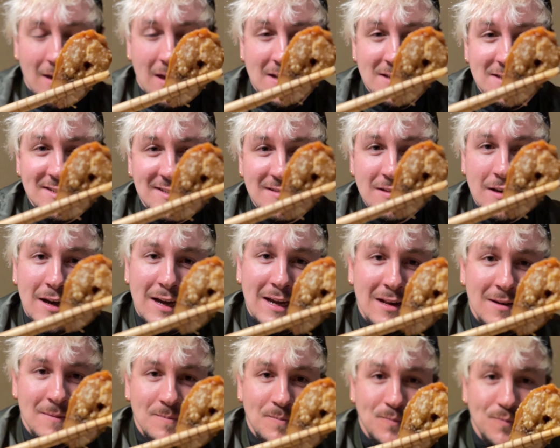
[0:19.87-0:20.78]

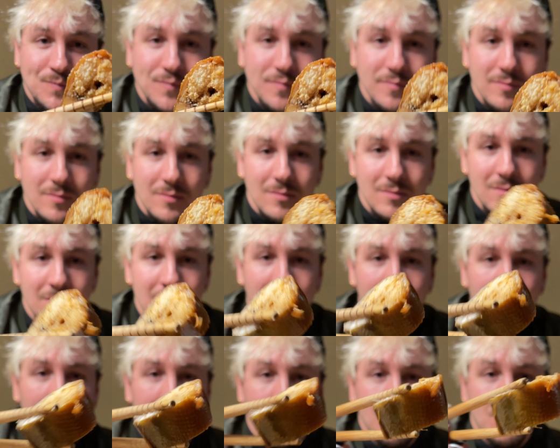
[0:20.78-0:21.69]
Inside.
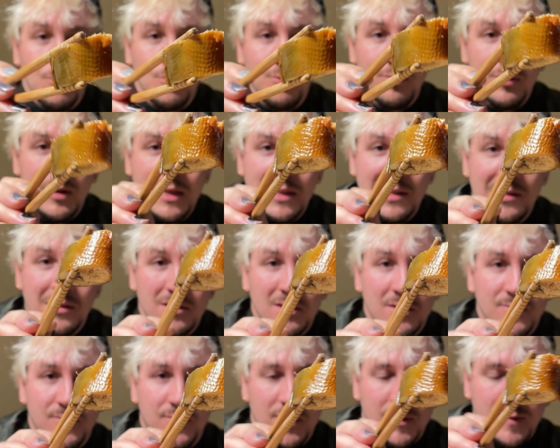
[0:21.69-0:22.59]
I'm really
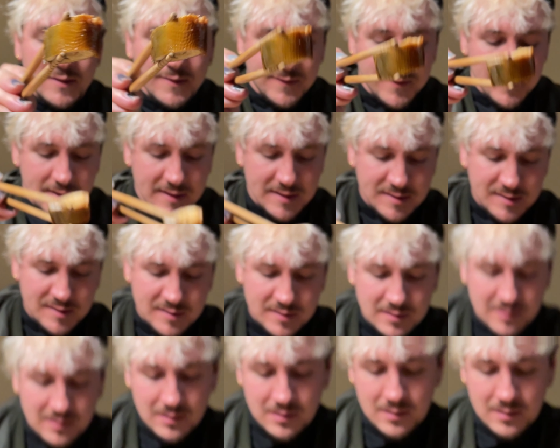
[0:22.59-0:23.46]
looking forward for this.